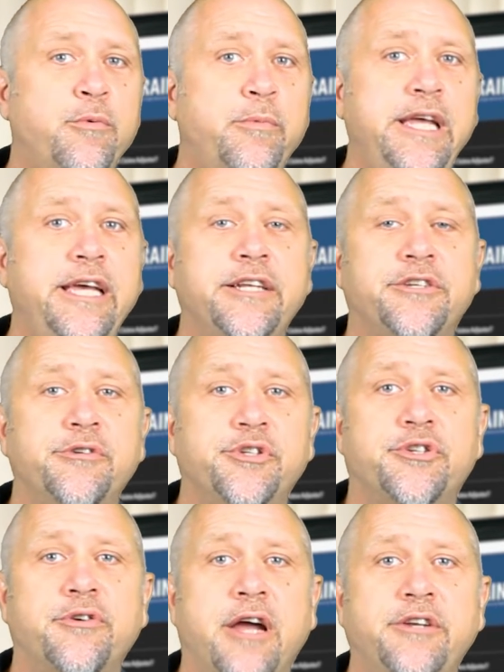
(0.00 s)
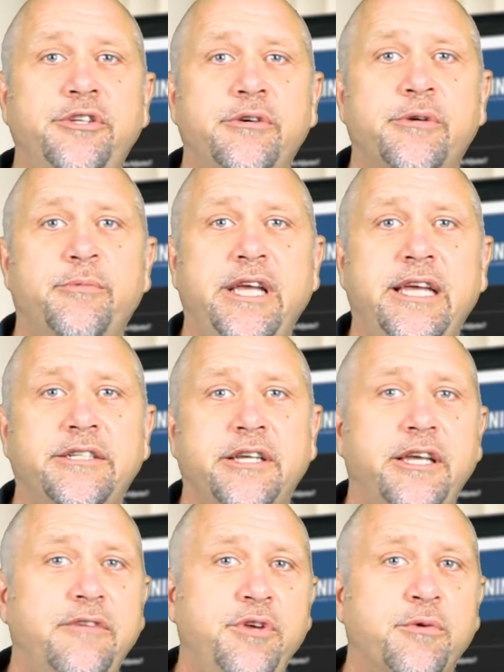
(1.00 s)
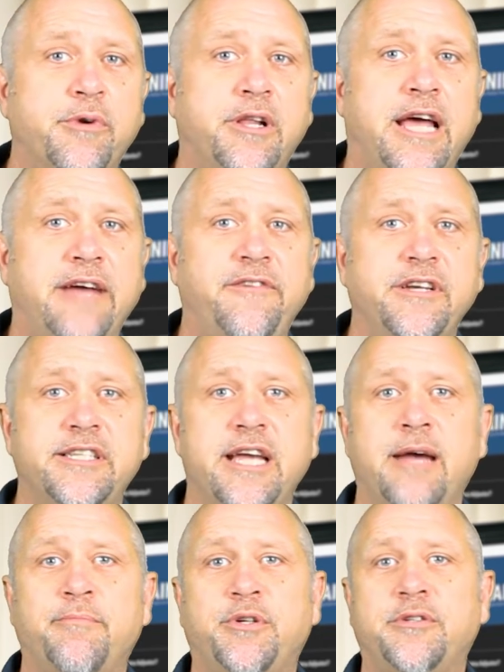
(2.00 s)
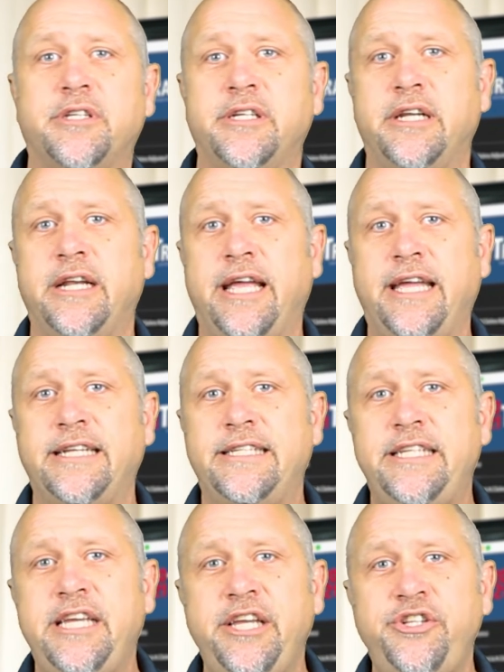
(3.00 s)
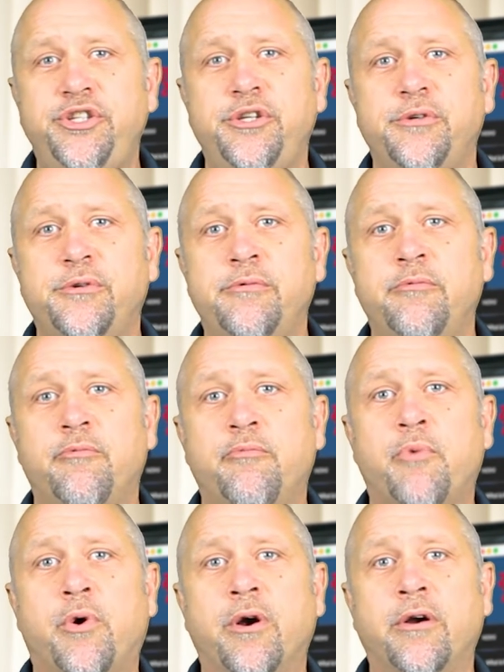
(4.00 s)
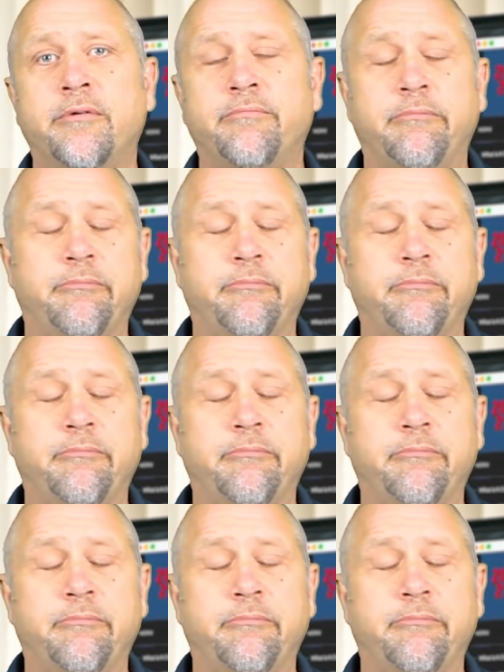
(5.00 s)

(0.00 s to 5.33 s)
we get to instruct you and we get to give you real life examples and teach you more